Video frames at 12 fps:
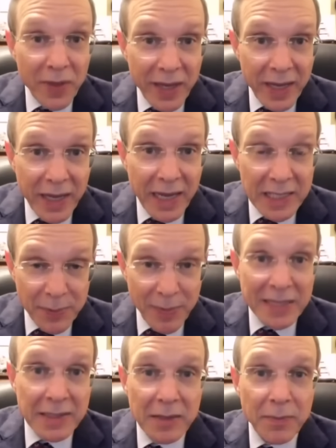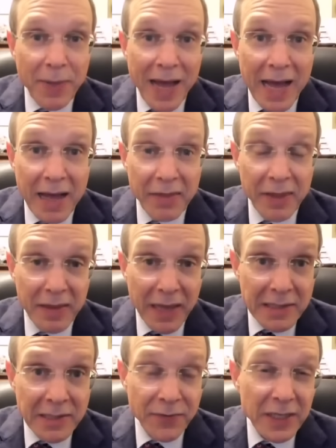the expected path. And
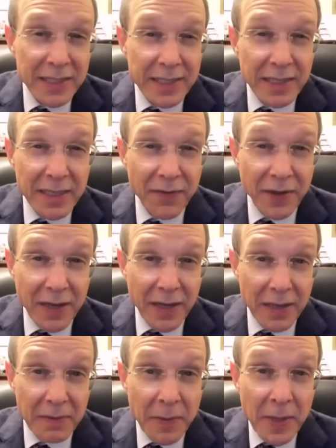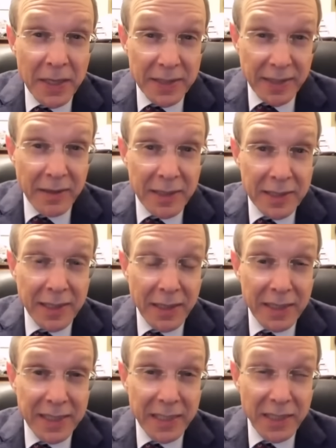that's very significant,
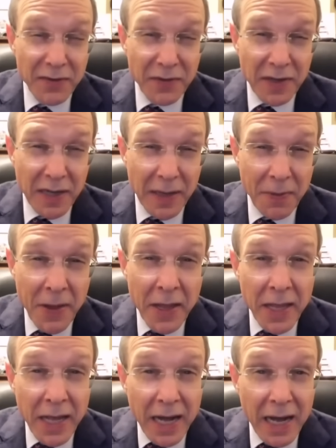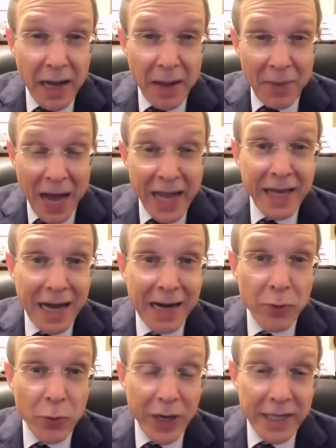statistically significant. I
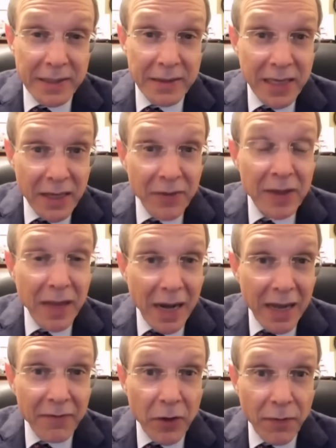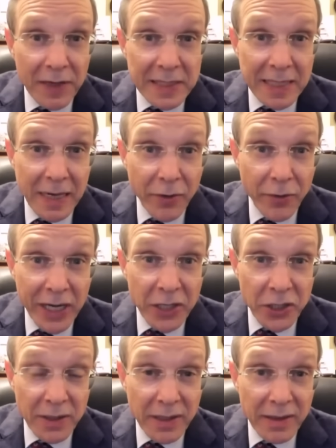calculated, given the level of
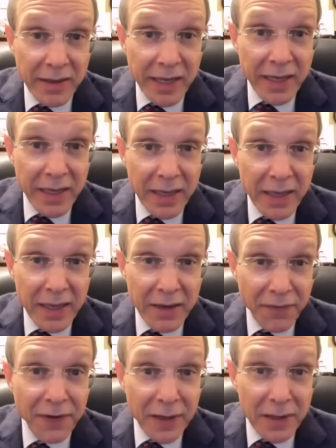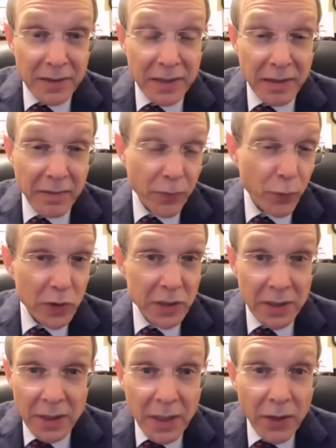acceleration that they inferred that
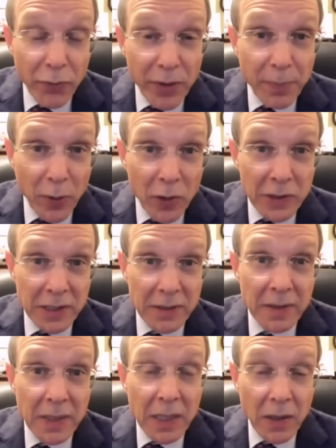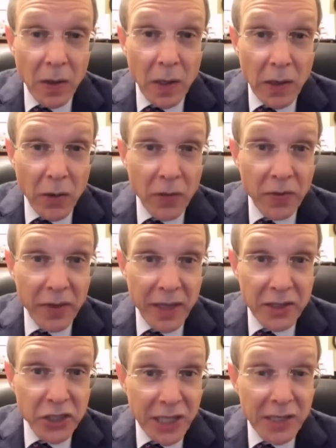was reported on
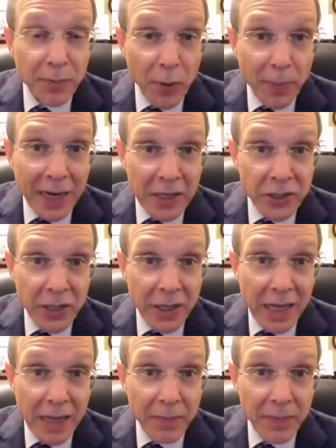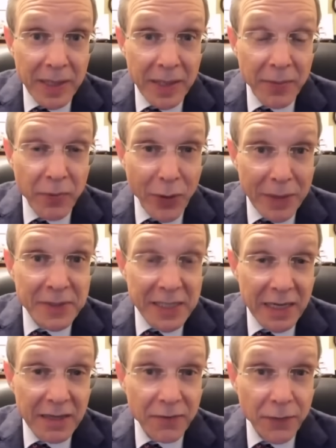the Jet Propulsion Lab
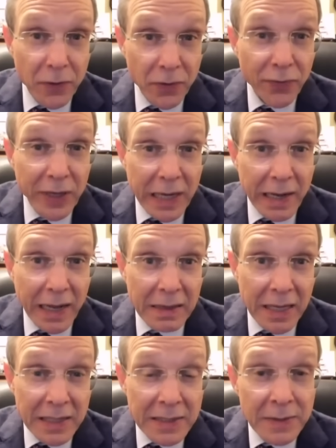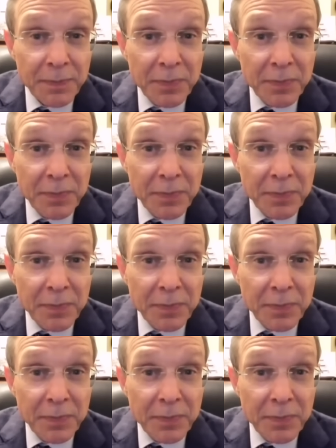website for 3I/ATLAS,